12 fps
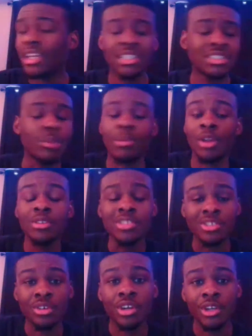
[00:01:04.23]
someone
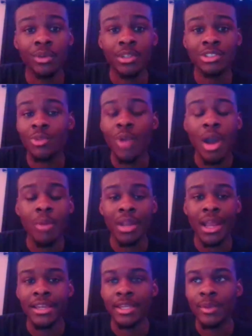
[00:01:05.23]
else is going to do it, so why
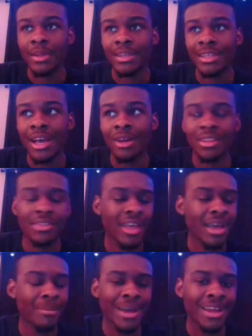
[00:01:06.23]
would I do it? Not only
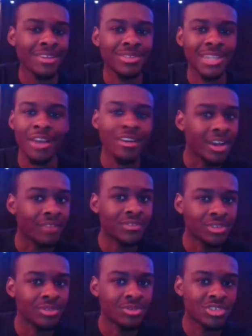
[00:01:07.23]
that, but I don't care enough
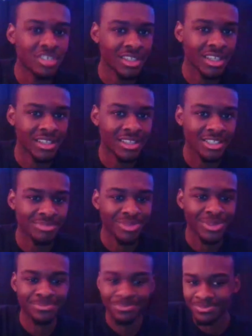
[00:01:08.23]
to do shit like this.
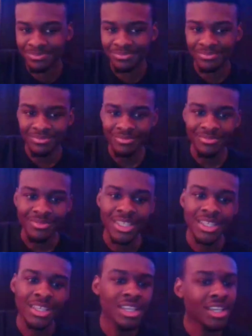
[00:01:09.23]
But
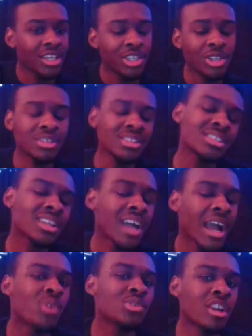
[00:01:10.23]
you know, this is a
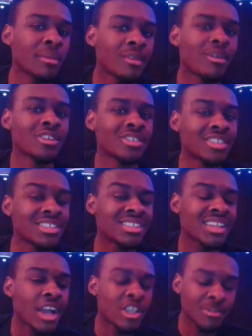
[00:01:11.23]
guy who's on the main roster, this is
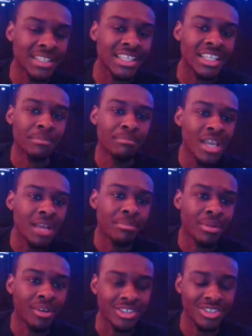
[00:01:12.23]
a guy who's about to get a big
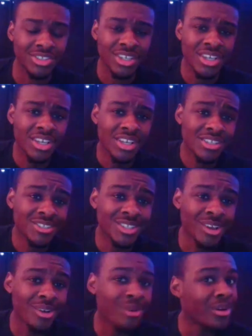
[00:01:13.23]
push,
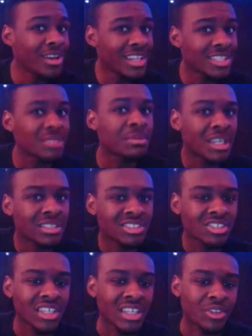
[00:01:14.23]
so it is a bit
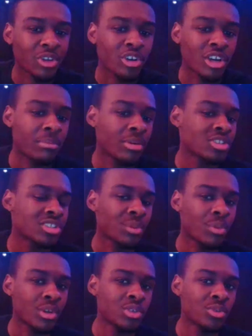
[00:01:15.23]
concerning if they're going to push
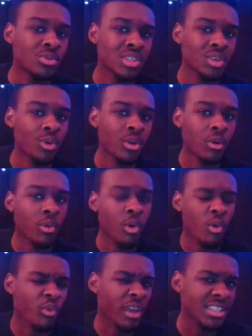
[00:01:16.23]
someone who's quote
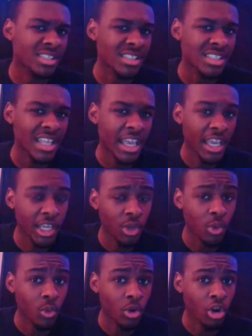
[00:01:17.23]
unquote racist and
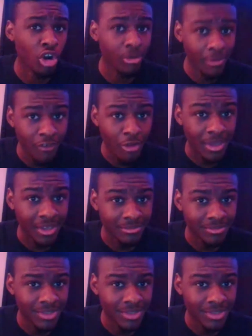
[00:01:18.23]
or homophobic.